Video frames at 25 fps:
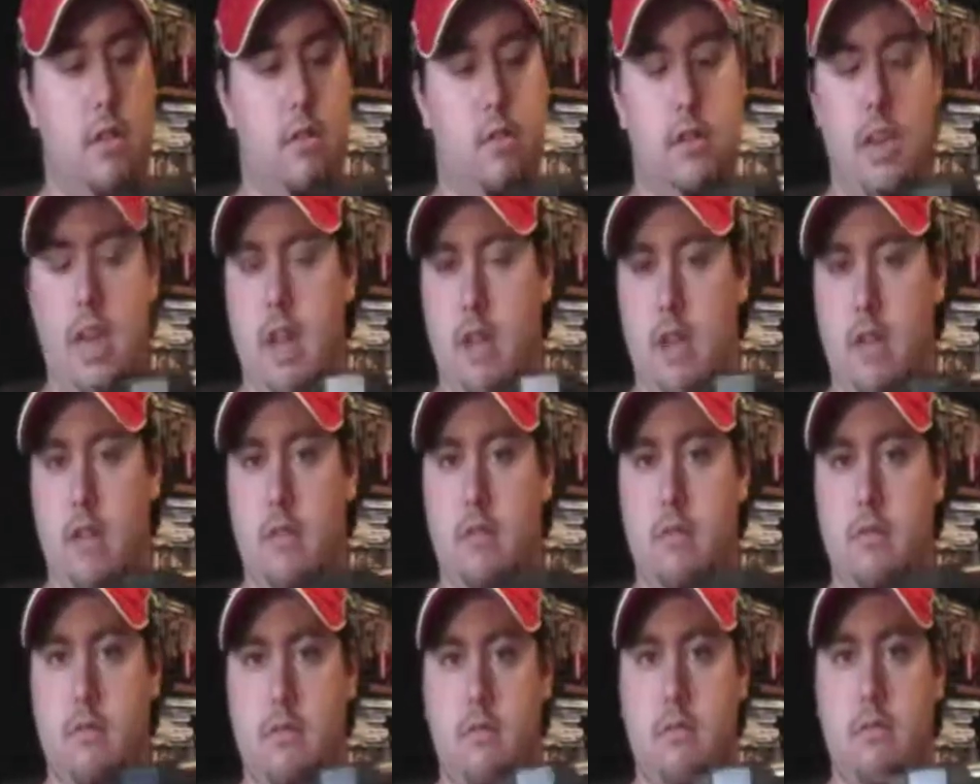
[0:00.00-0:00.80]
Yeah,
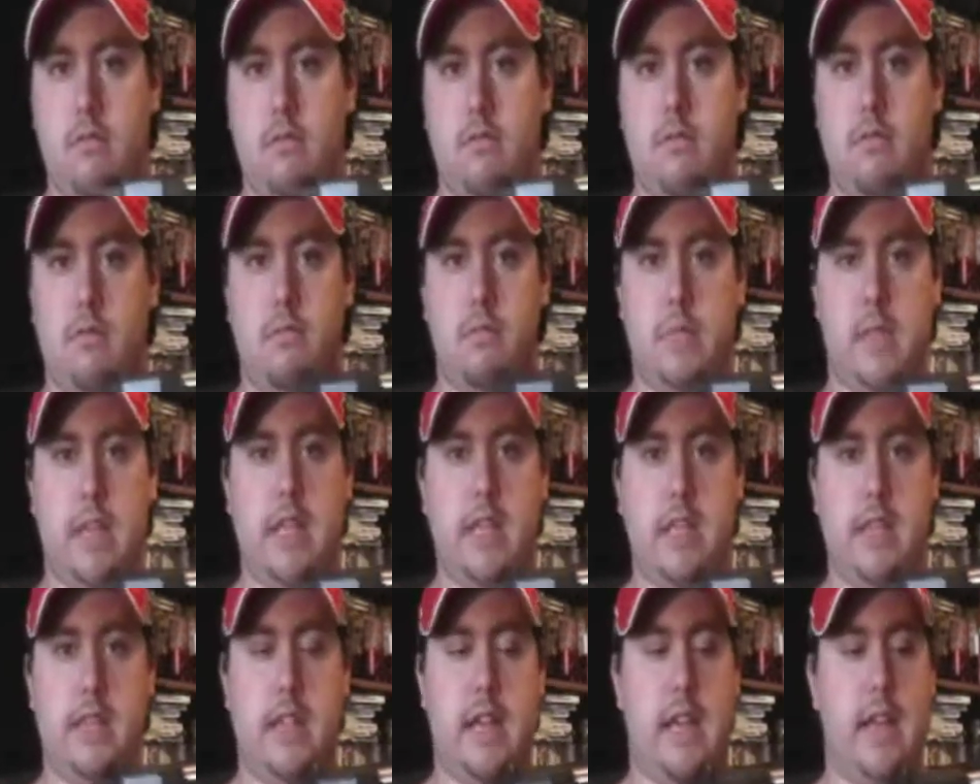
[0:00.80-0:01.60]

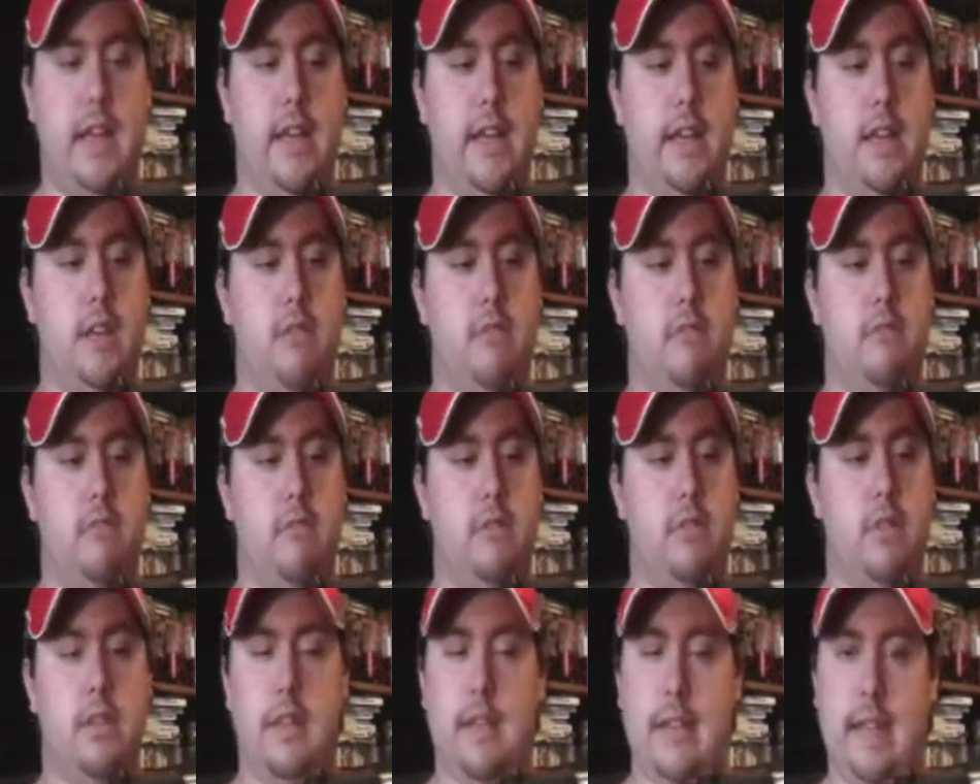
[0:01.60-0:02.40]
because I
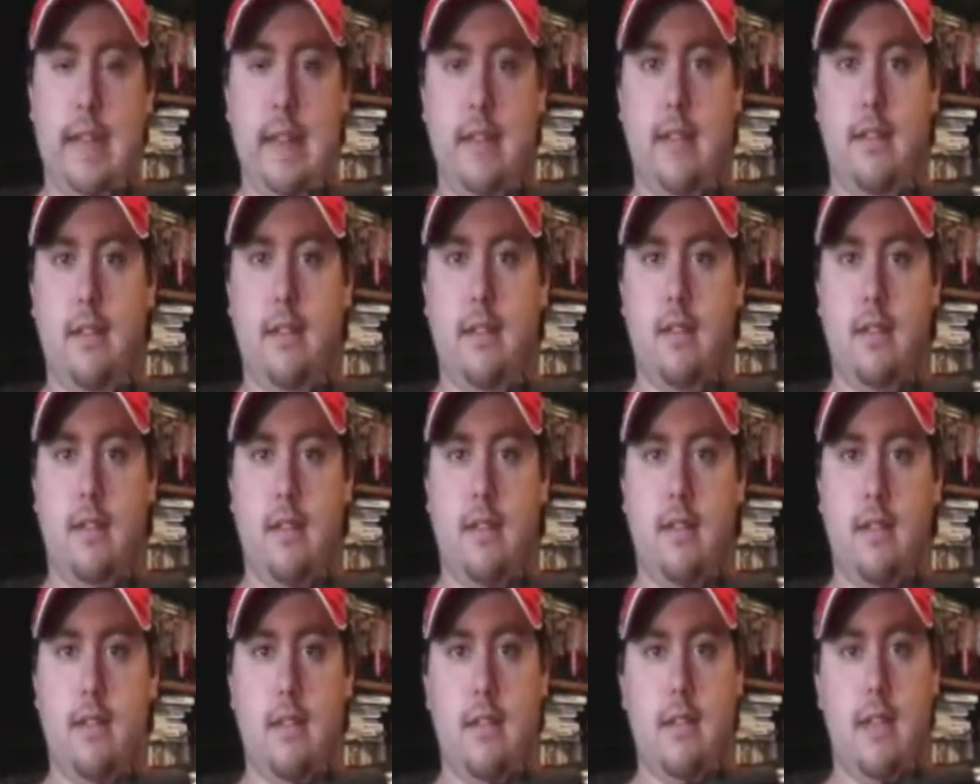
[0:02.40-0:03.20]
clean it.
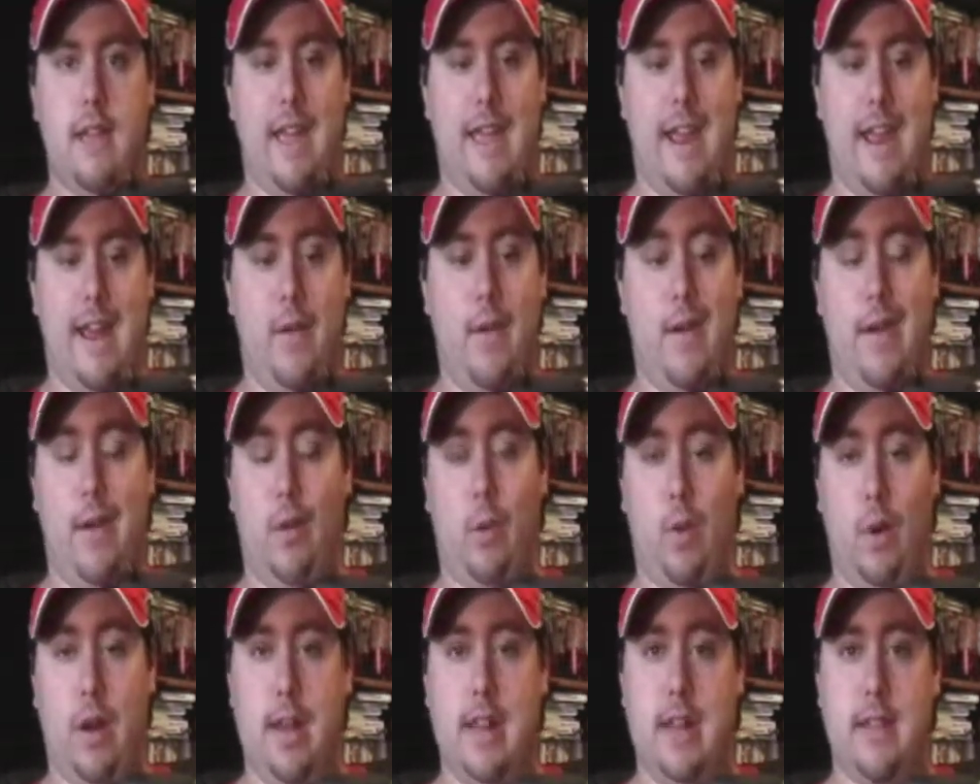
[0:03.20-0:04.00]
I know how to
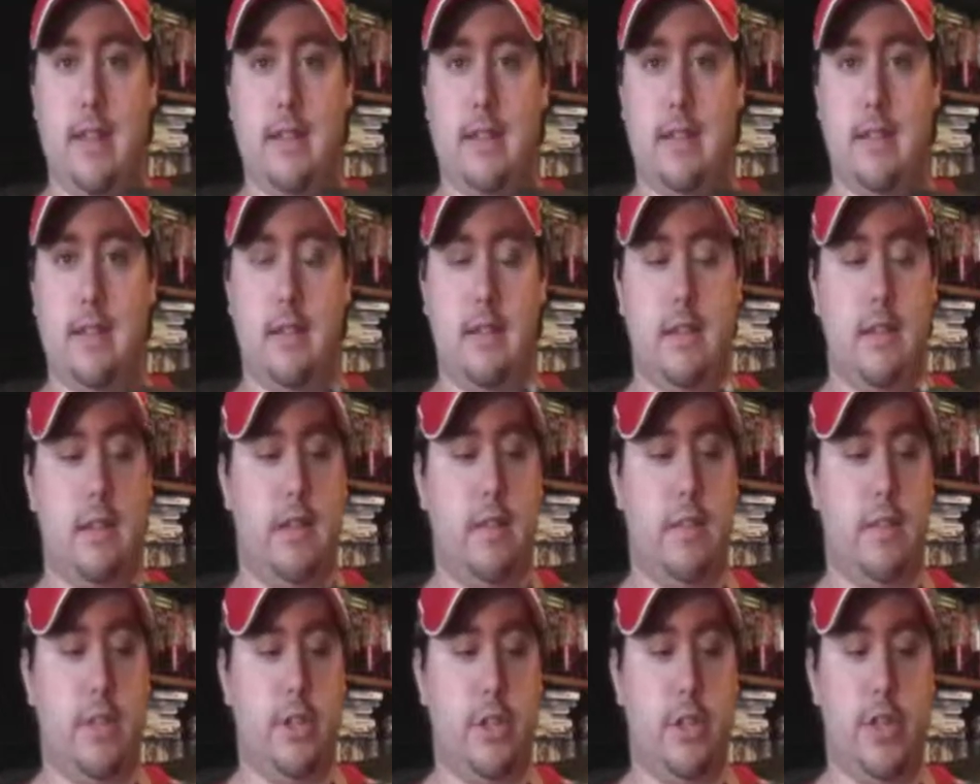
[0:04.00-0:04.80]
run it.
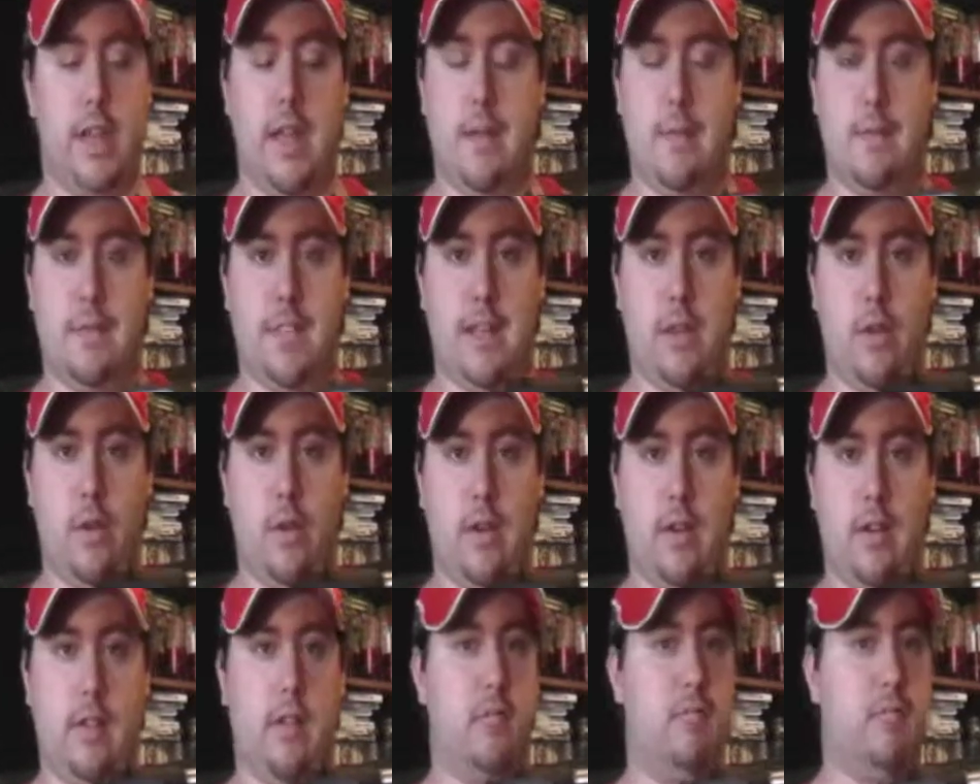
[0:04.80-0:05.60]
If it jams, I know
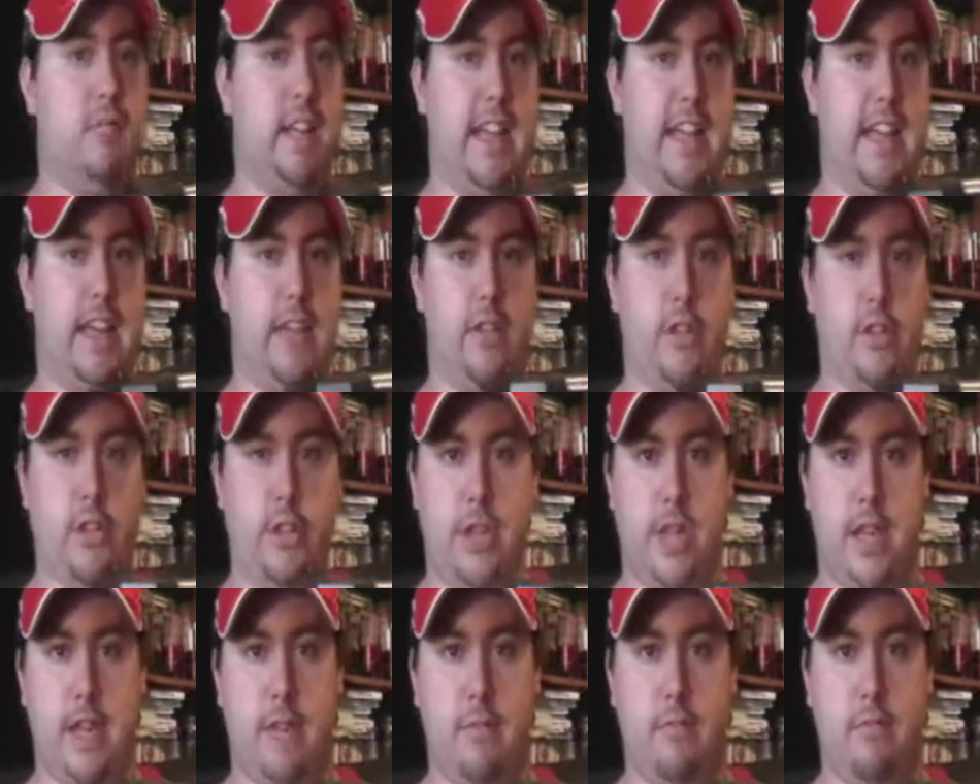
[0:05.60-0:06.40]
how to take care of the
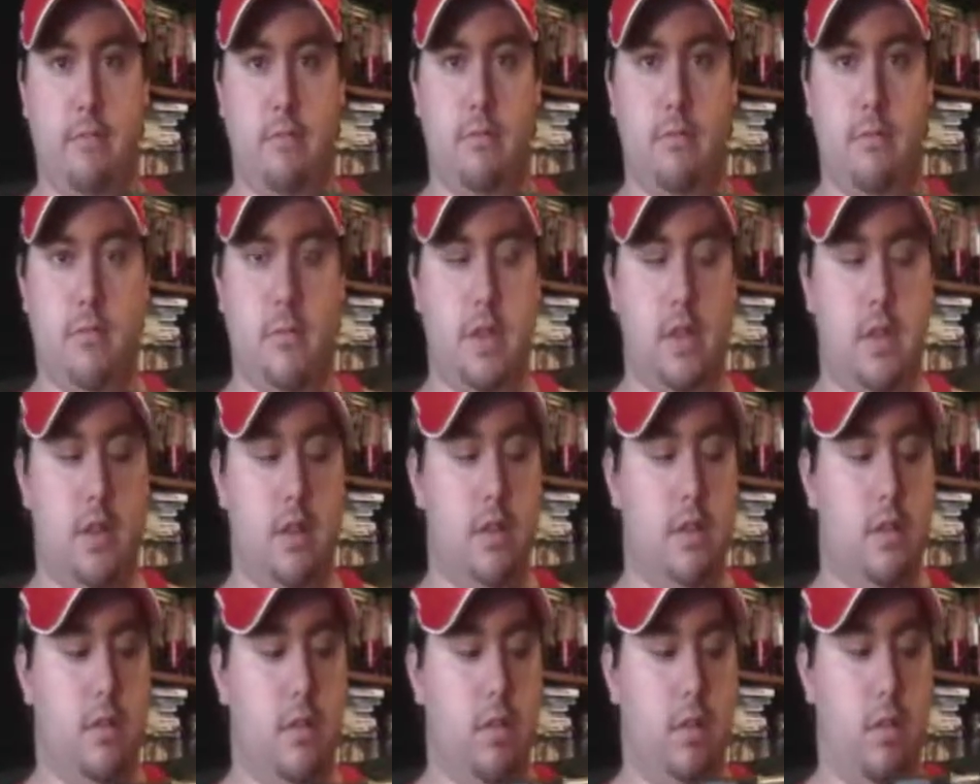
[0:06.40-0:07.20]
jam
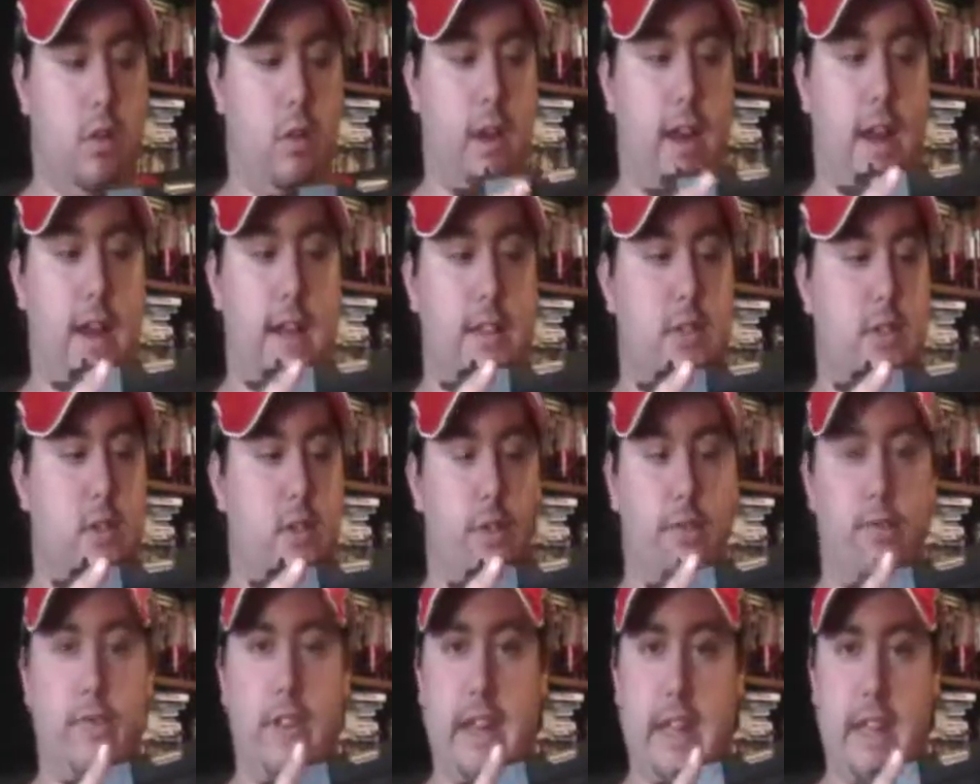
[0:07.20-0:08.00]
or any sort
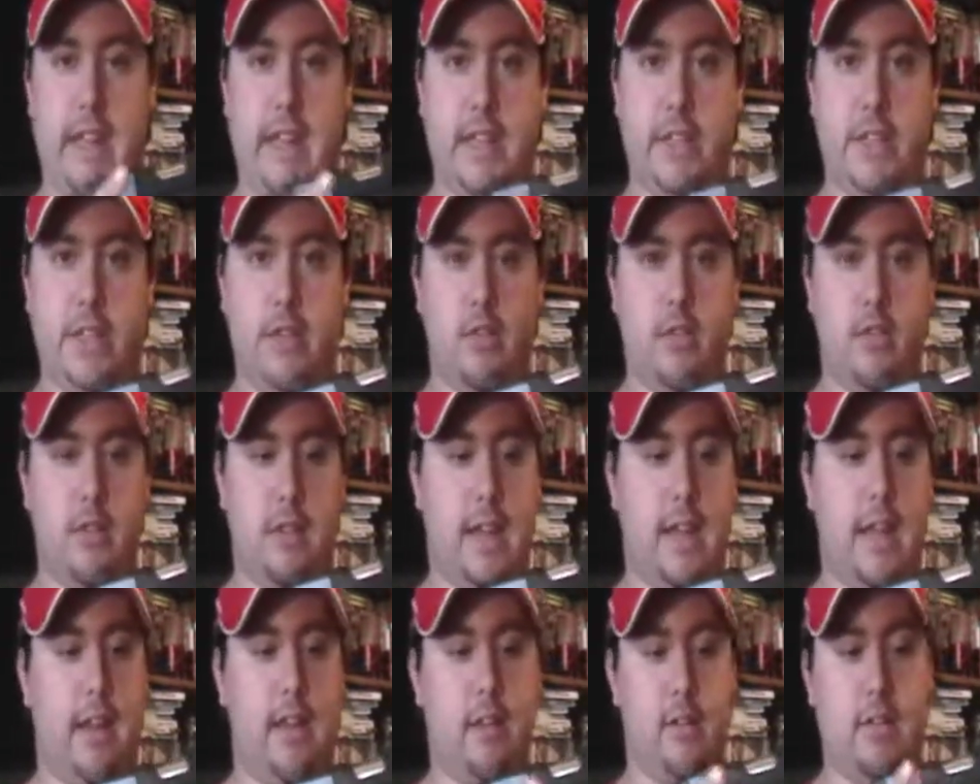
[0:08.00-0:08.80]
of feeding issues.
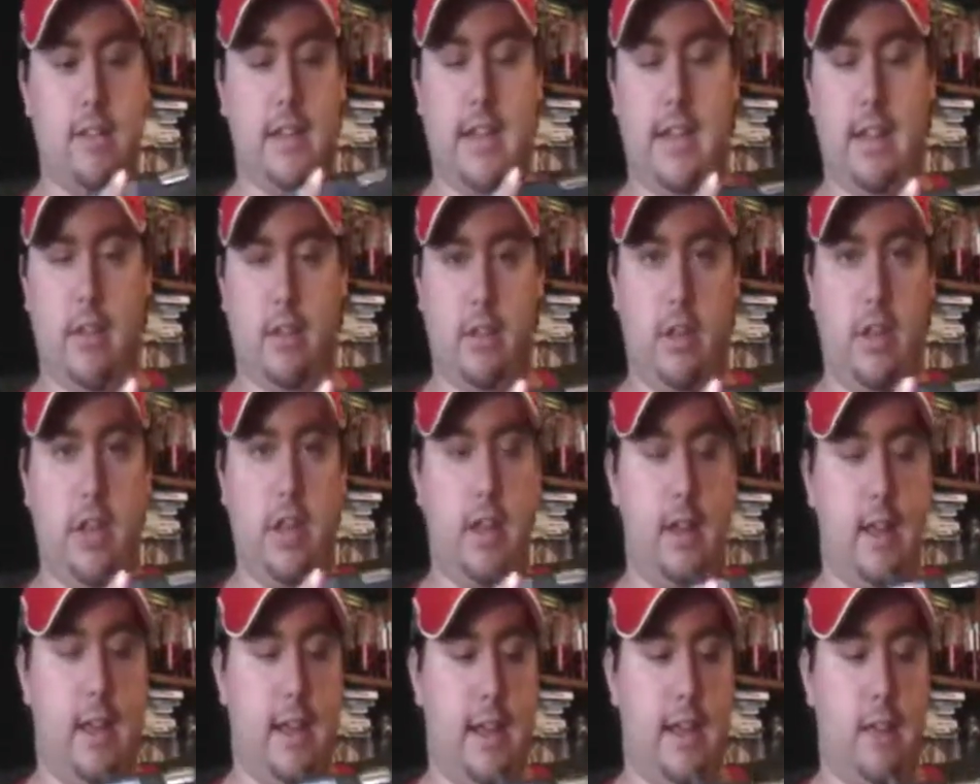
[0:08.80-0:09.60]
I can cycle the
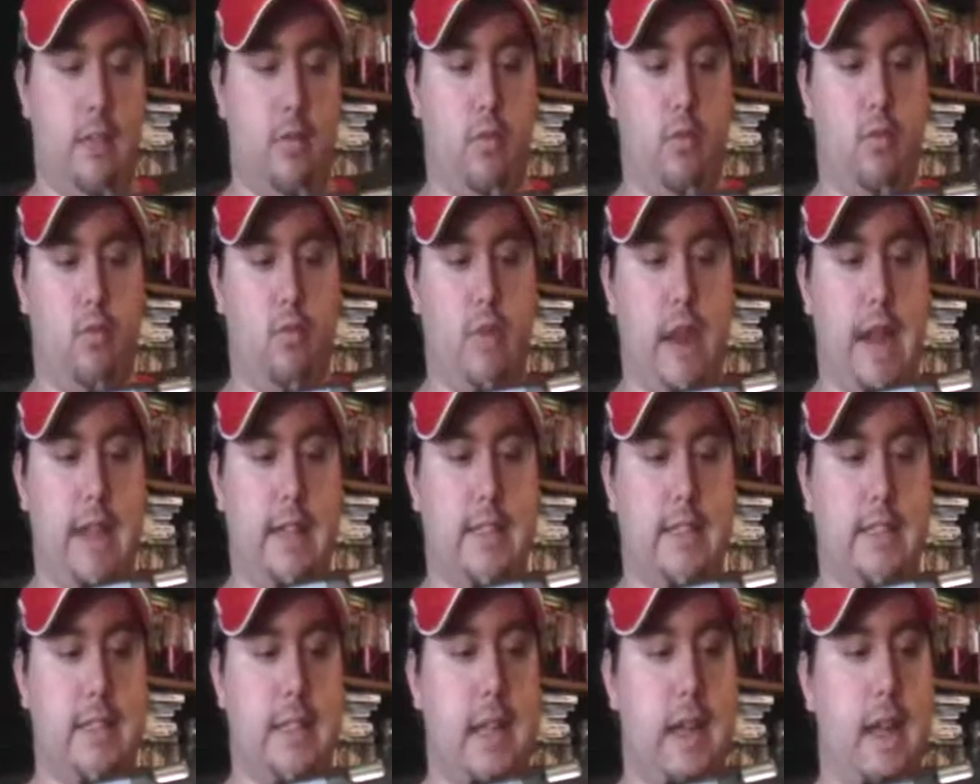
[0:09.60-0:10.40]
gun. I can rack
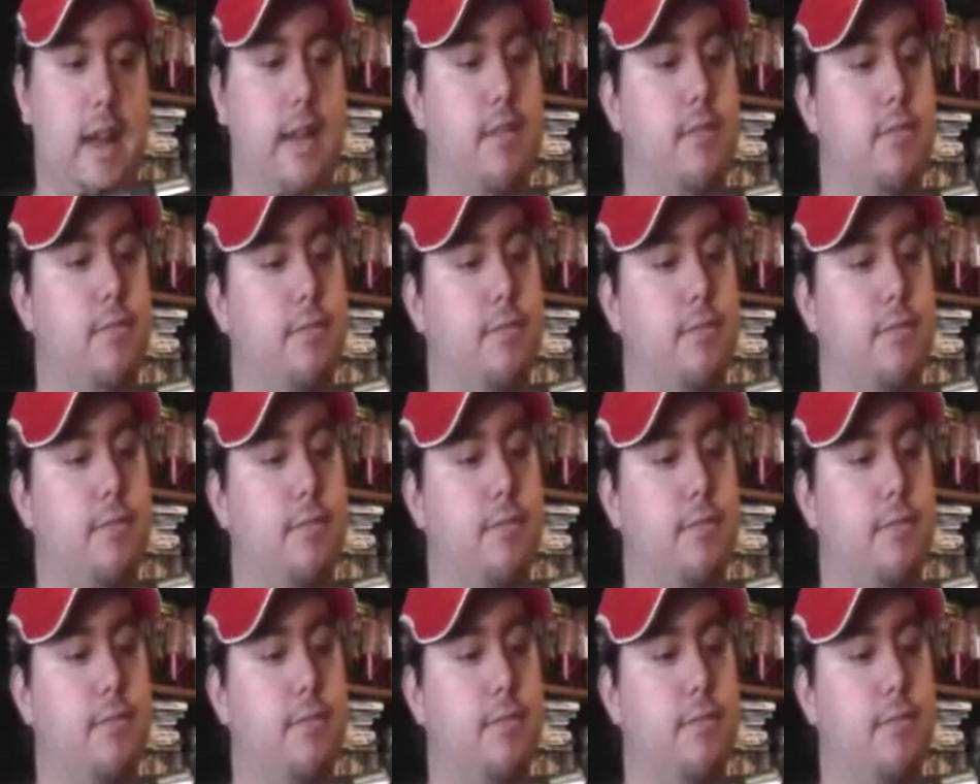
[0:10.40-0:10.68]
slide.